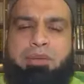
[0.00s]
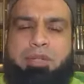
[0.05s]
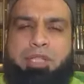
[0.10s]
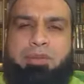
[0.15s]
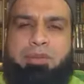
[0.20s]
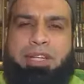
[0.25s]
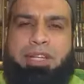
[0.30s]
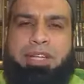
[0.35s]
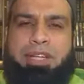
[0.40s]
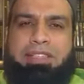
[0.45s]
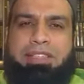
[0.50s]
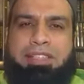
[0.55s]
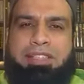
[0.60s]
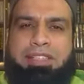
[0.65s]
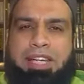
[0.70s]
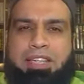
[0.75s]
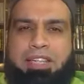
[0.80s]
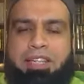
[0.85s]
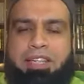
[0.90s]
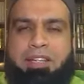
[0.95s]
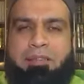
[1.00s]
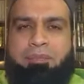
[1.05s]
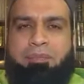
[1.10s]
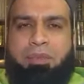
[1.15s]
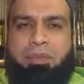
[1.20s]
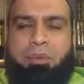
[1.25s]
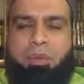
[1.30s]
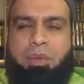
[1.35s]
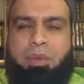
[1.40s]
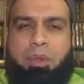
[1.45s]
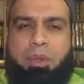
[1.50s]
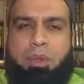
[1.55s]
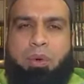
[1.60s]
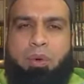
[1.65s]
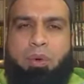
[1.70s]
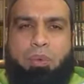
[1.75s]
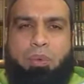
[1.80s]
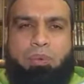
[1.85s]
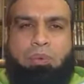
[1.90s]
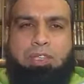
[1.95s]
anhu ajma'in said, we would
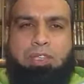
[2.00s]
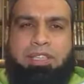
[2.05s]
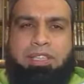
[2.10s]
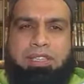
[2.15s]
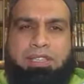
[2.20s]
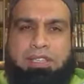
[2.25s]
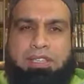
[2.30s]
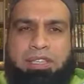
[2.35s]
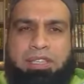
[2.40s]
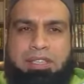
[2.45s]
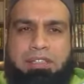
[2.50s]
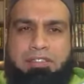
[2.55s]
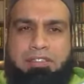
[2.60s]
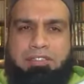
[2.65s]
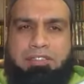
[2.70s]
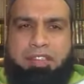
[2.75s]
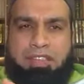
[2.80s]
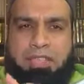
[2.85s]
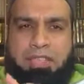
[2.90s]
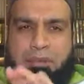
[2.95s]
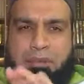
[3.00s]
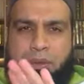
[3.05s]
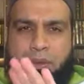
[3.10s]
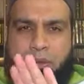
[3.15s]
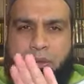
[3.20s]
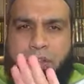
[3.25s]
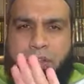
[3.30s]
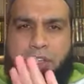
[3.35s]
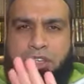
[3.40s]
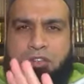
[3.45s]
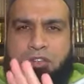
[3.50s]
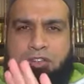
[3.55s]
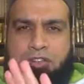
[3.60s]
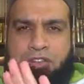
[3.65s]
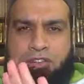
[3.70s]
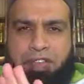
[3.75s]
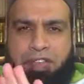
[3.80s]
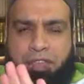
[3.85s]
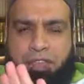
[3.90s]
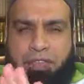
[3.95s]
only see the visible
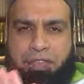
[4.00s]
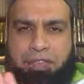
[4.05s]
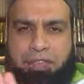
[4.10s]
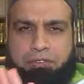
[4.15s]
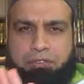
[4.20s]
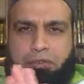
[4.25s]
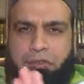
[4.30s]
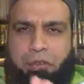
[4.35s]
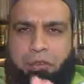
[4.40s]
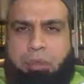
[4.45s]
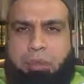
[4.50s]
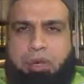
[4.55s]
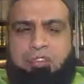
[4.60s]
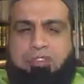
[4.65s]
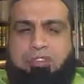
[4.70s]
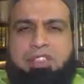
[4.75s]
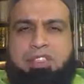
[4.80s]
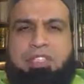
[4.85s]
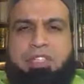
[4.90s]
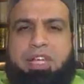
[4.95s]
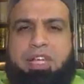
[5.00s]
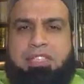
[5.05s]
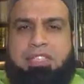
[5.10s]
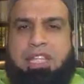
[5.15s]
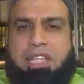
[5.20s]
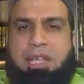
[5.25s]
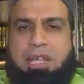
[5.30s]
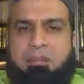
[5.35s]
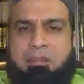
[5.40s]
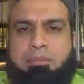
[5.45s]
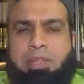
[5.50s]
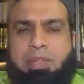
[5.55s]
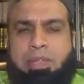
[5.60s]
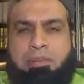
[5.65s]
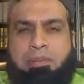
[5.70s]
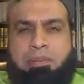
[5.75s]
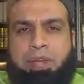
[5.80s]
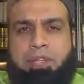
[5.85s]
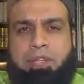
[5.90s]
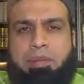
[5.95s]
features from the Prophet sallallahu alaihi wasallam,
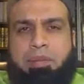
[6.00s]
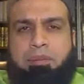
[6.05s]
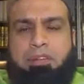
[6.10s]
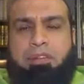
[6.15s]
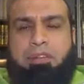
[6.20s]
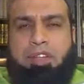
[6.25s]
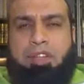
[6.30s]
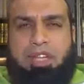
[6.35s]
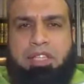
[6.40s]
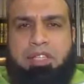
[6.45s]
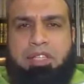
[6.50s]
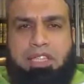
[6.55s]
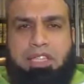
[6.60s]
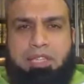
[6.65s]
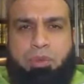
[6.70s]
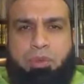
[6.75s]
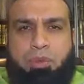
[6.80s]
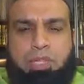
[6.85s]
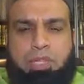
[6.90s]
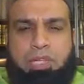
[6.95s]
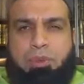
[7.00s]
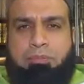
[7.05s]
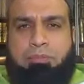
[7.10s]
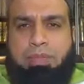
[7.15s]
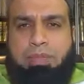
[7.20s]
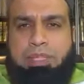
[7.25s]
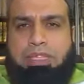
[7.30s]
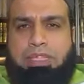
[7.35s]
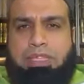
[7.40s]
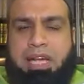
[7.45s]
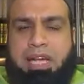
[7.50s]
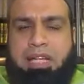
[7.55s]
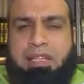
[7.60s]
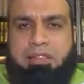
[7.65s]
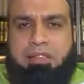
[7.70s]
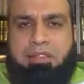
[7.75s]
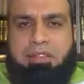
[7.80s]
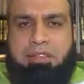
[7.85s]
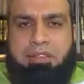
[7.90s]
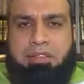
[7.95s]
and the Nabi of Allah sallallahu alaihi wasallam would become
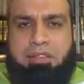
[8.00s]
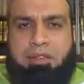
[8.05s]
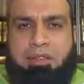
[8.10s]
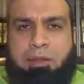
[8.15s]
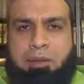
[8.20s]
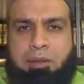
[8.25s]
silent.